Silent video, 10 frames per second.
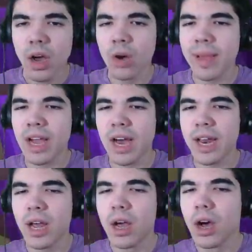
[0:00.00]
Oh my
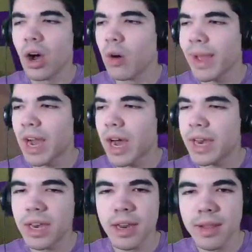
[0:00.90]
god. Oh my
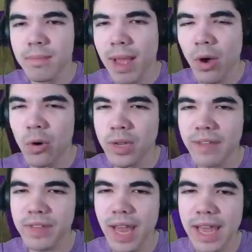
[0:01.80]
god. My whole
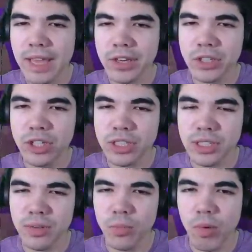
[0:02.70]
left leg
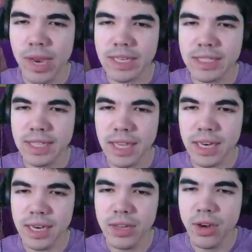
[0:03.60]
just went
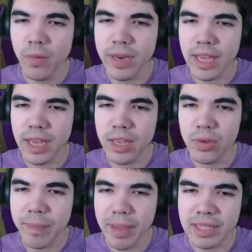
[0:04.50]
stinking. You know when, like,
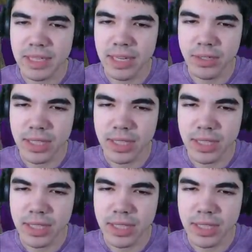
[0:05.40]
you get pins and needles